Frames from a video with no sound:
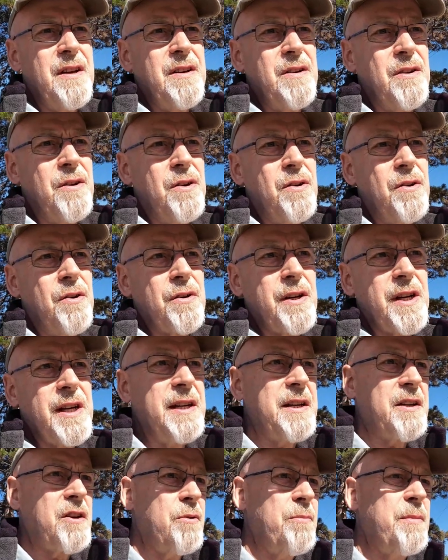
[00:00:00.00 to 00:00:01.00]
or
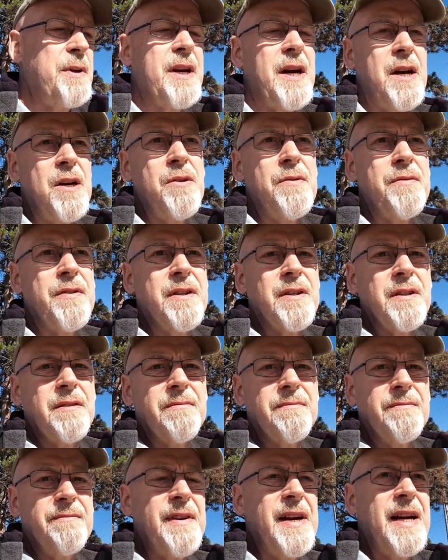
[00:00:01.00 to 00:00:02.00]
keep coming over
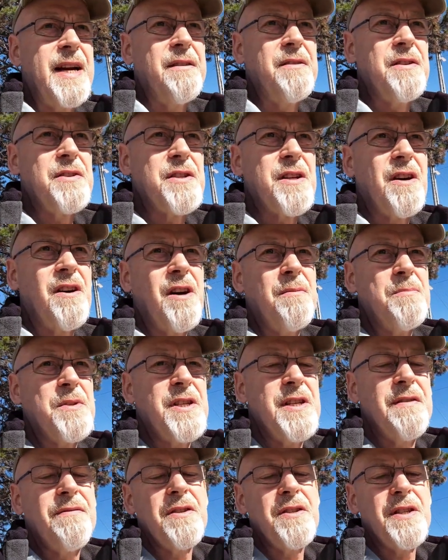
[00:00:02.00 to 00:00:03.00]
various times,
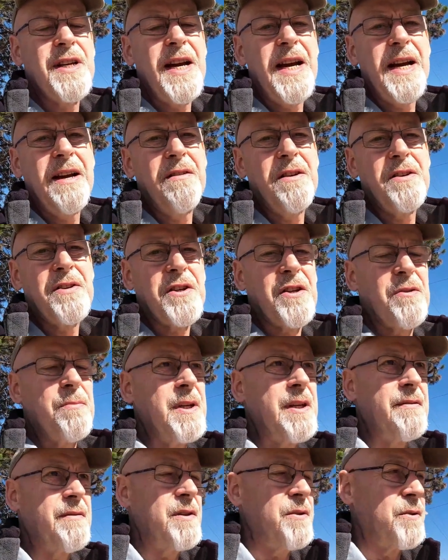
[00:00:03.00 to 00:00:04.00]
different areas to come
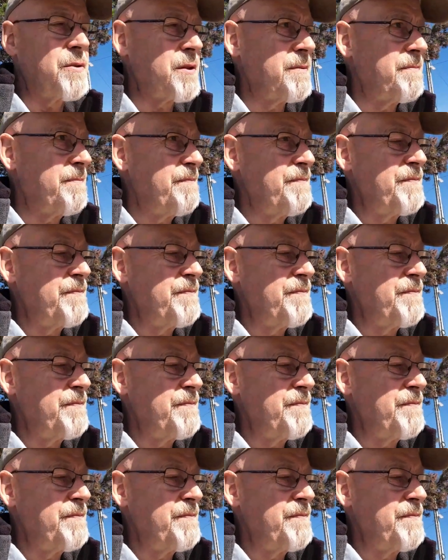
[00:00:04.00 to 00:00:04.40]
and have a look.